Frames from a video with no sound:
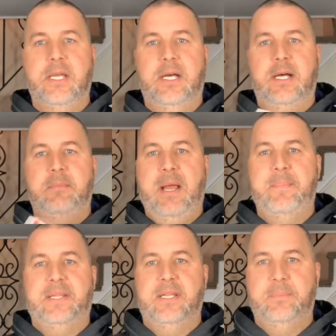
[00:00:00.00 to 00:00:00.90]
I
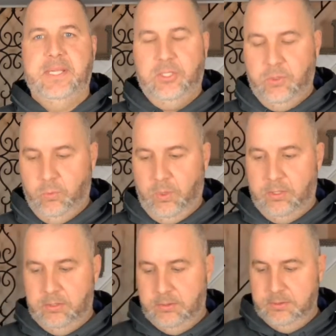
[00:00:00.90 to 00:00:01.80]
picked it up at a
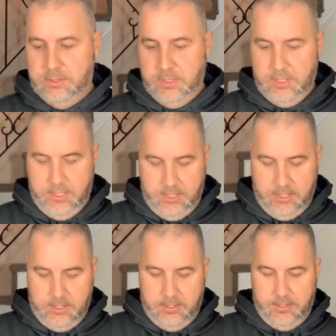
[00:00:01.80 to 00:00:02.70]
Goodwill.
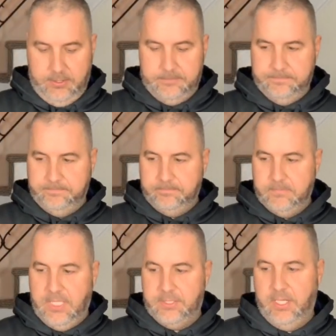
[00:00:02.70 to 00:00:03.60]
So
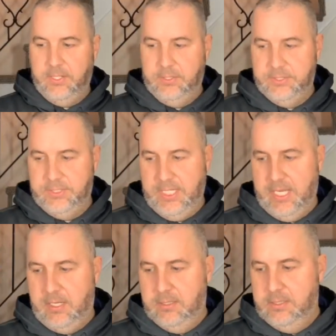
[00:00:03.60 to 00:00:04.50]
that's another good
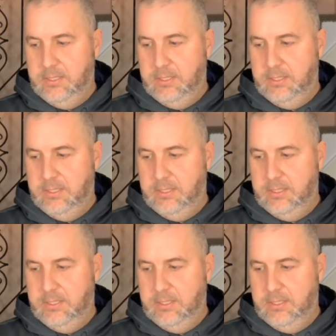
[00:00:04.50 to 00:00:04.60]
sale.